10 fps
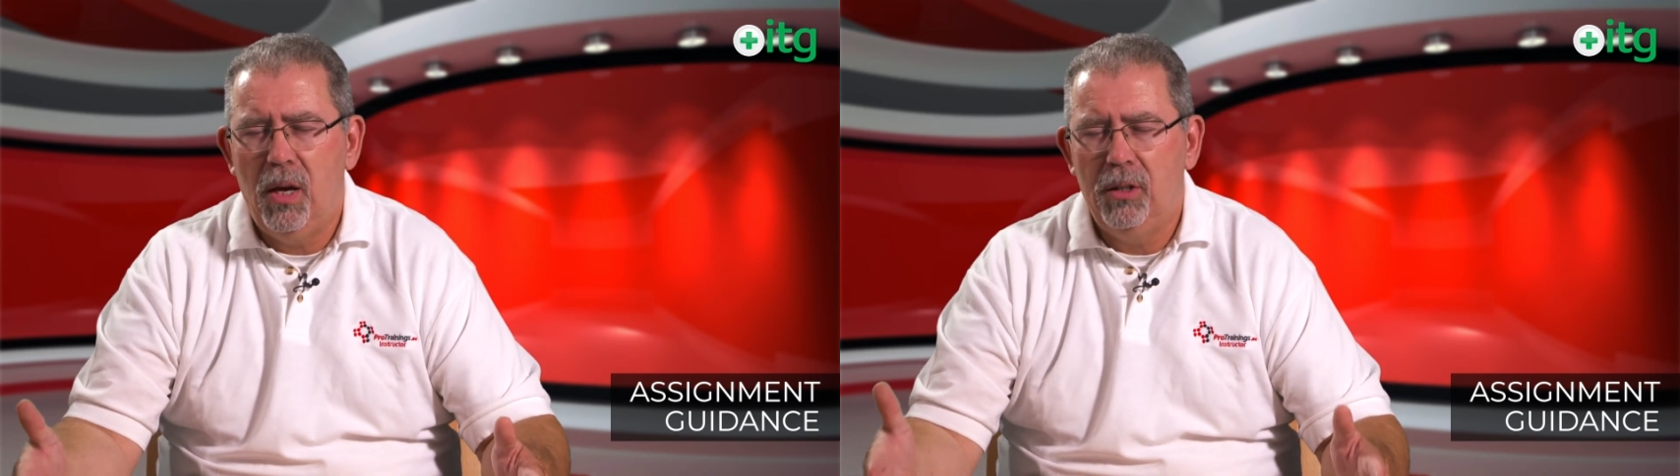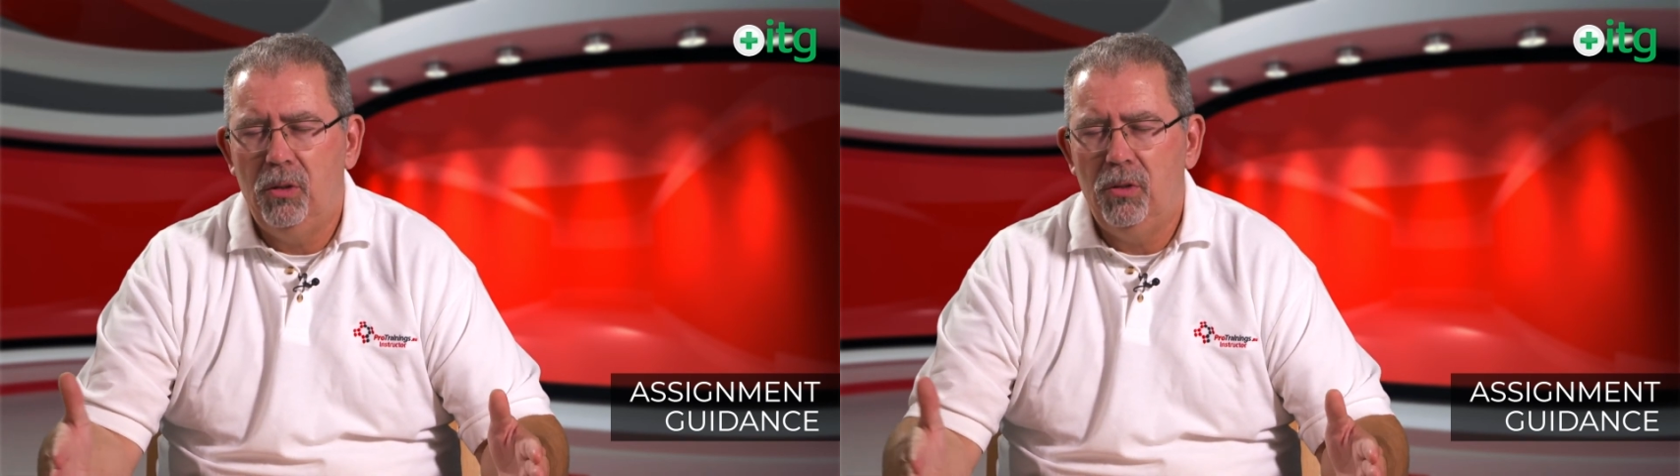
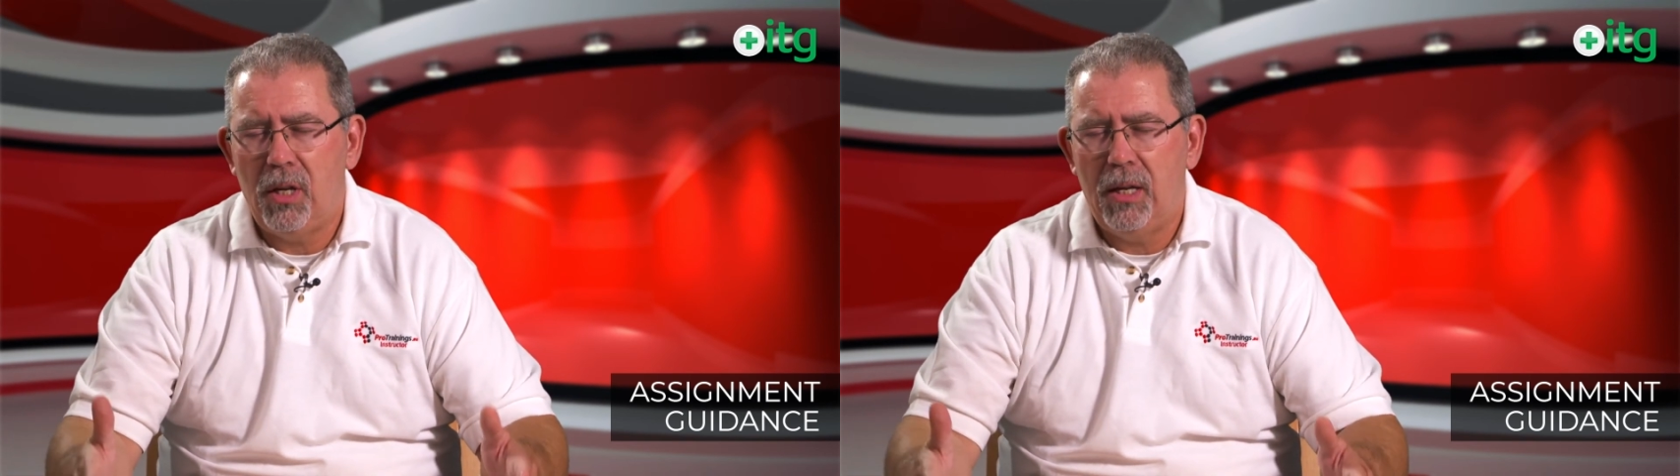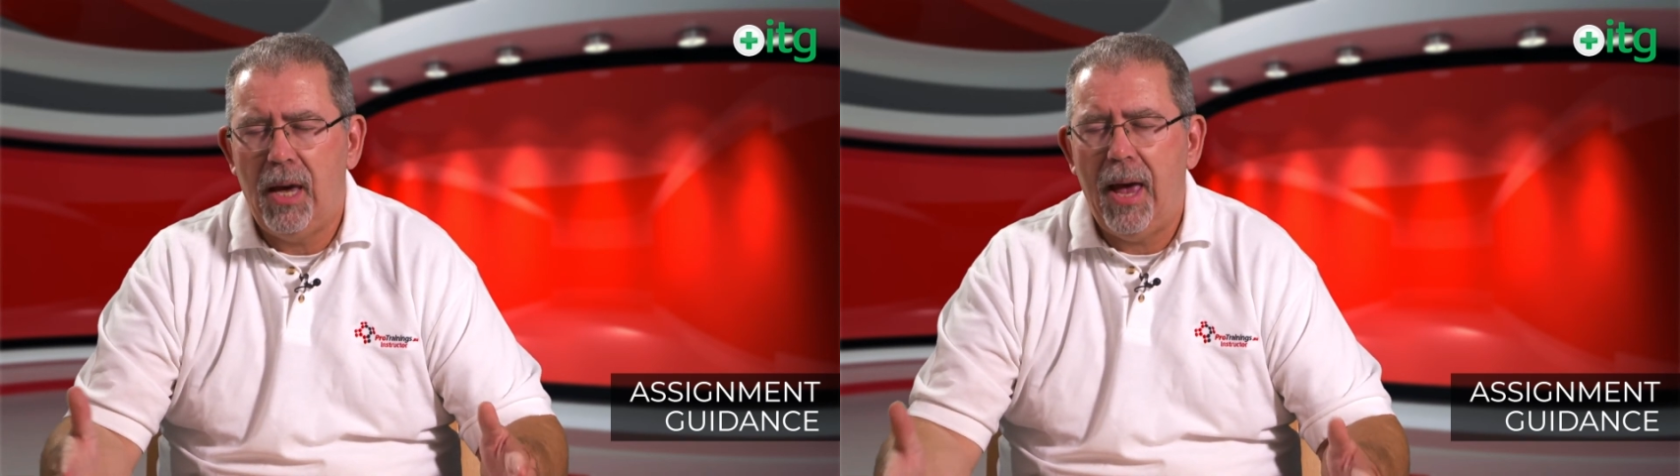and you
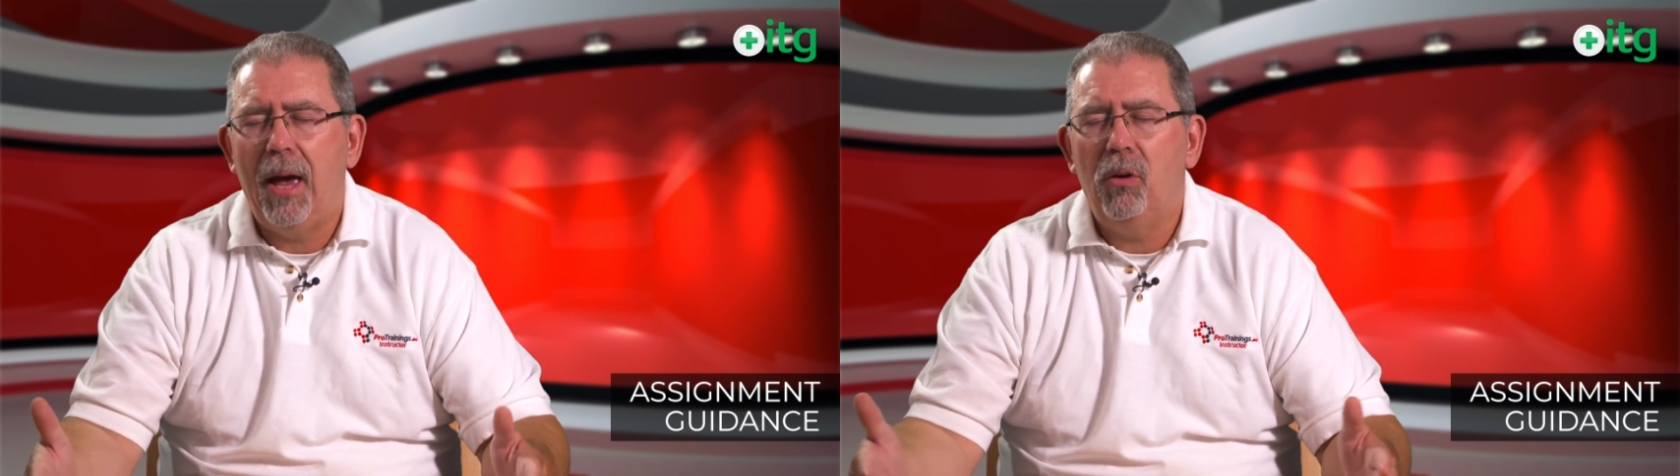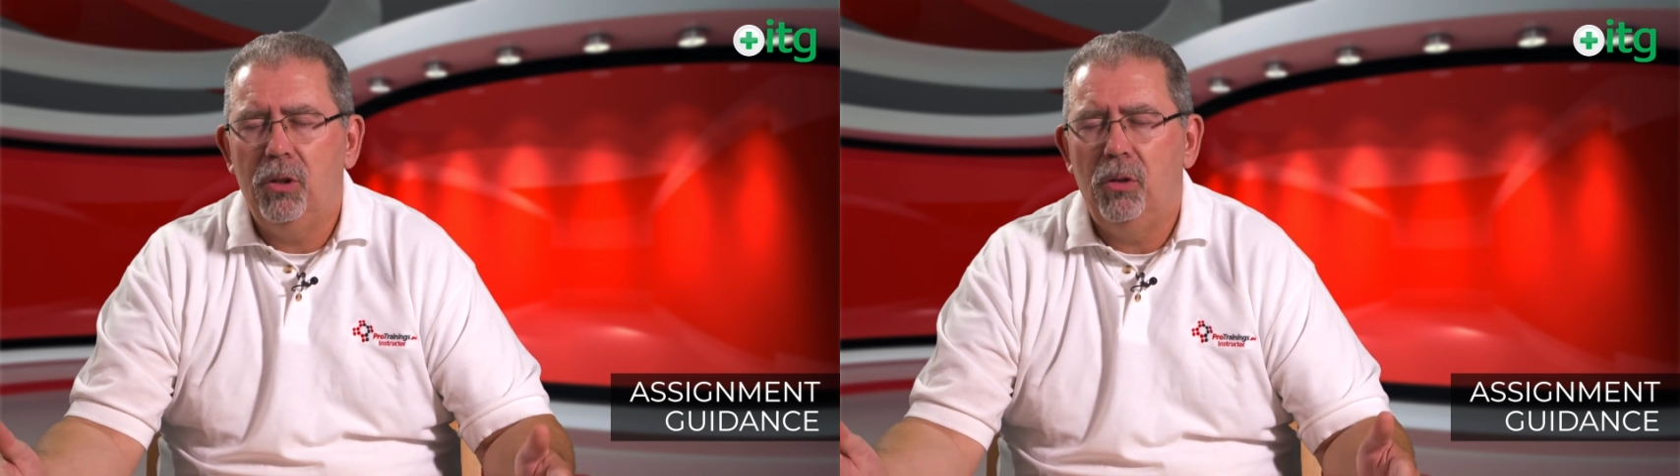say
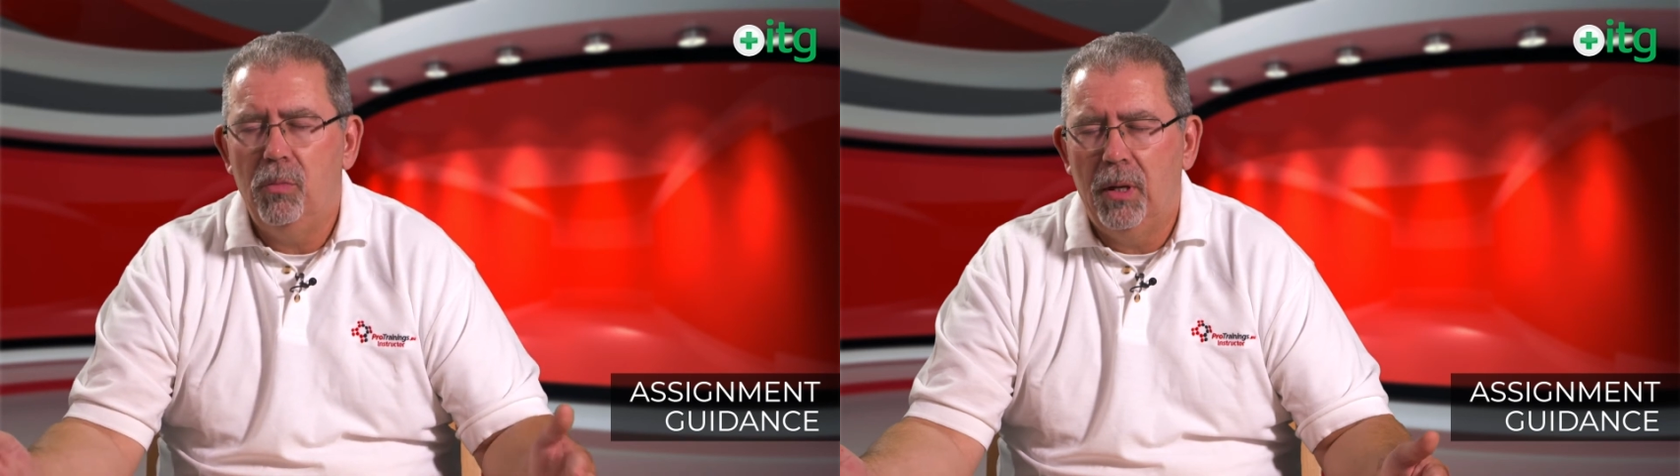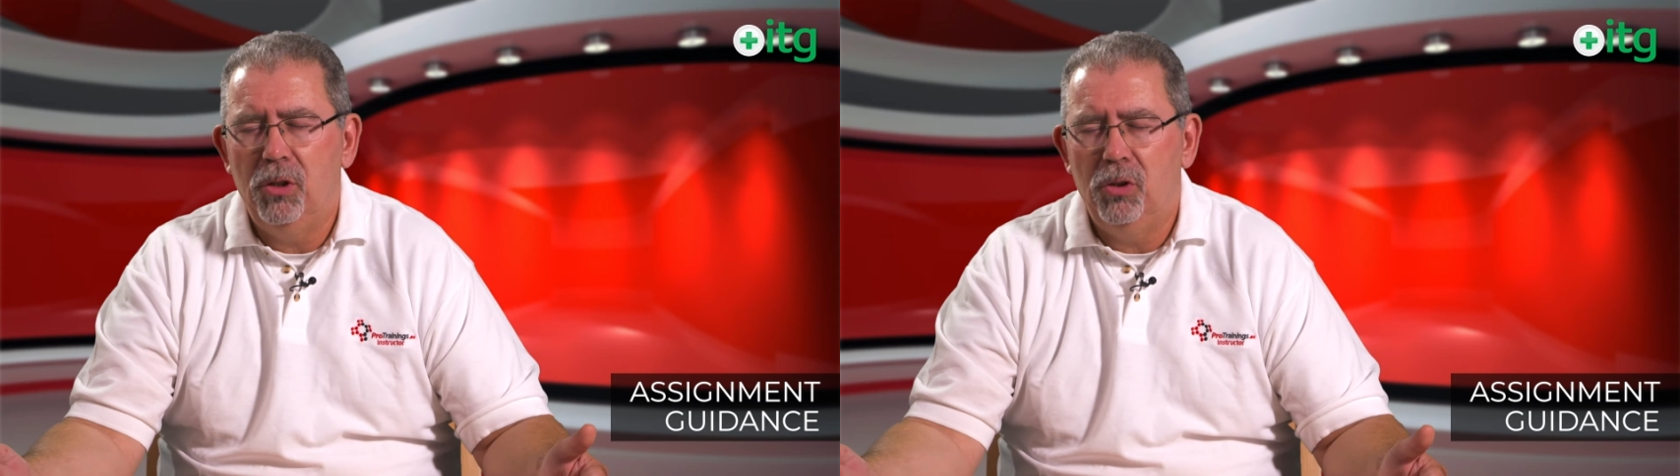how you
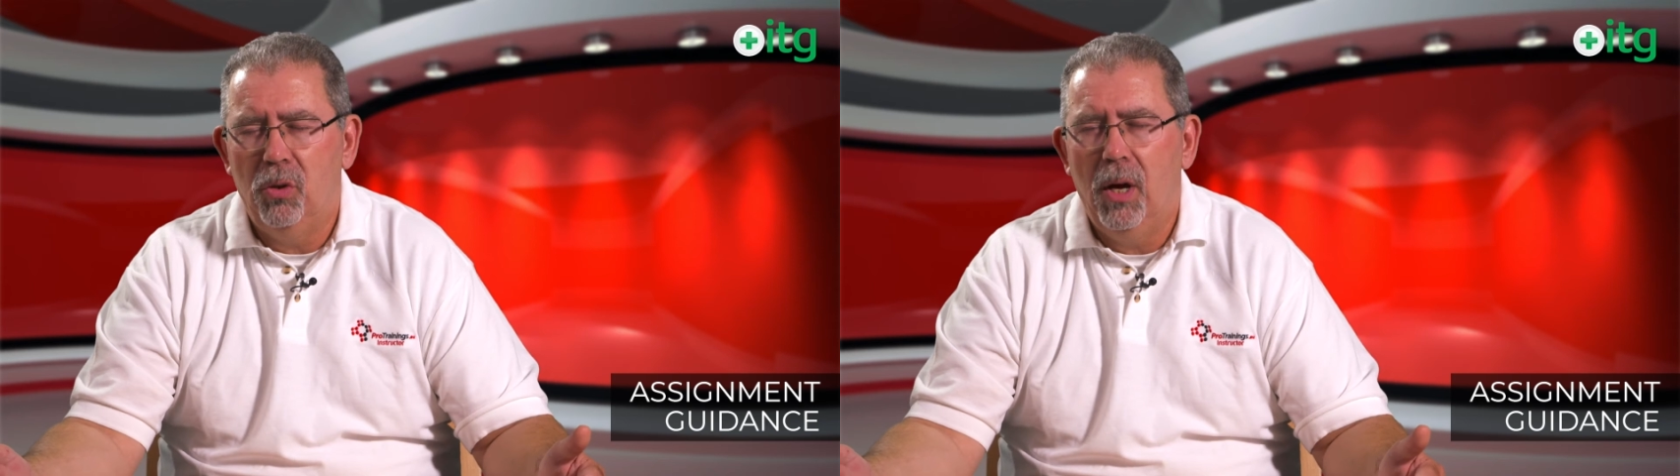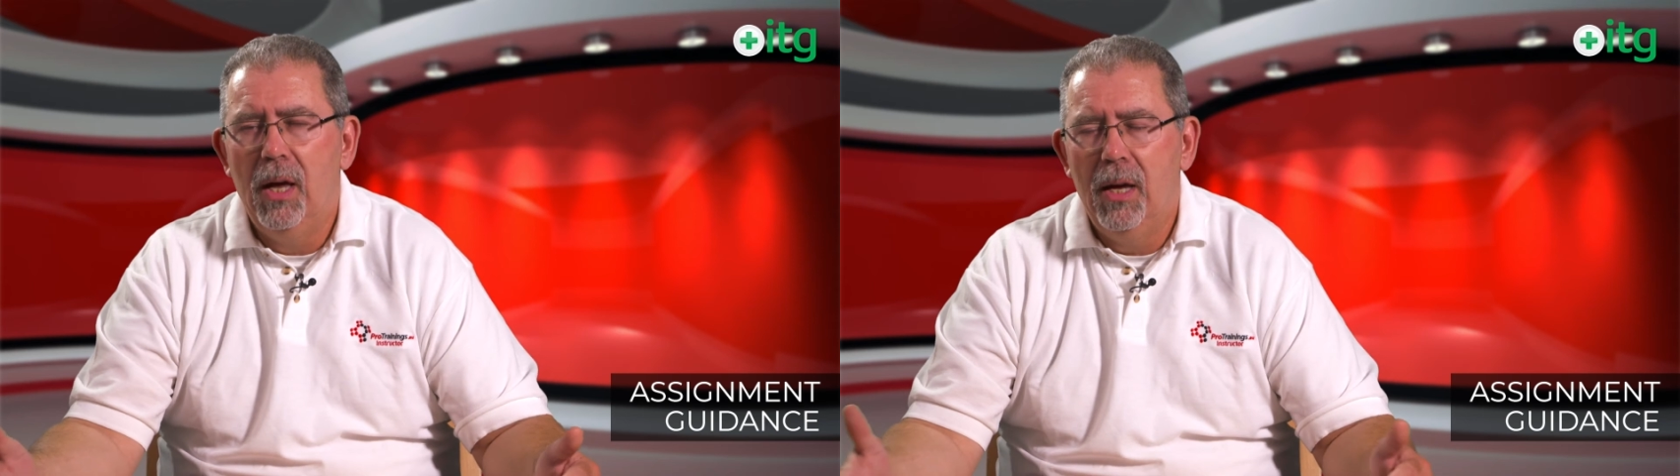make
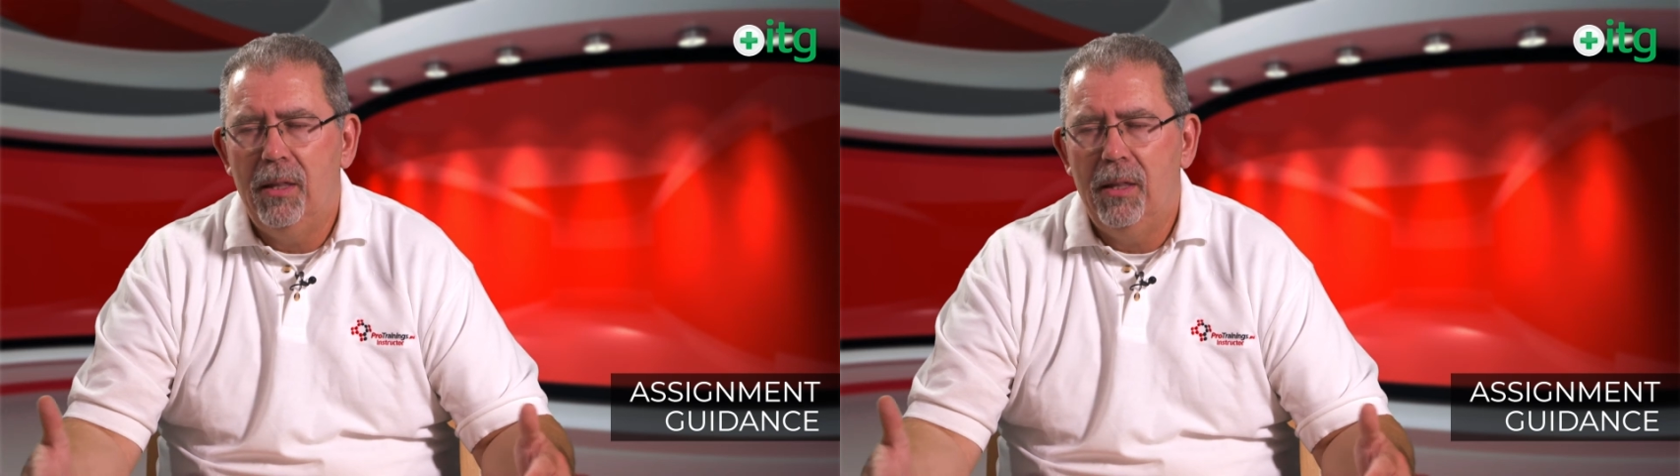sure